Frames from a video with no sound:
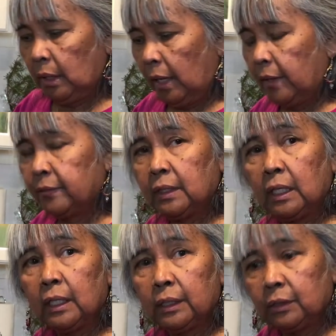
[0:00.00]
and
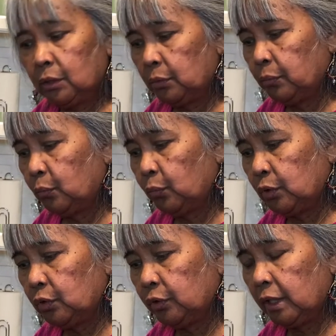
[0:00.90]
then when you
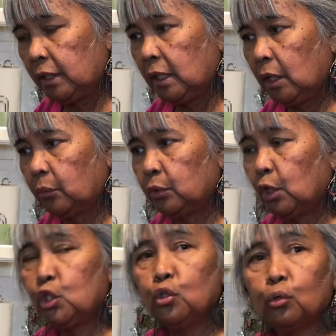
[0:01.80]
turn it down,
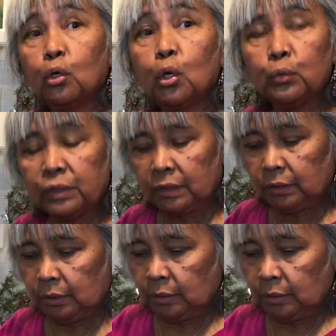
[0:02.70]
you close it.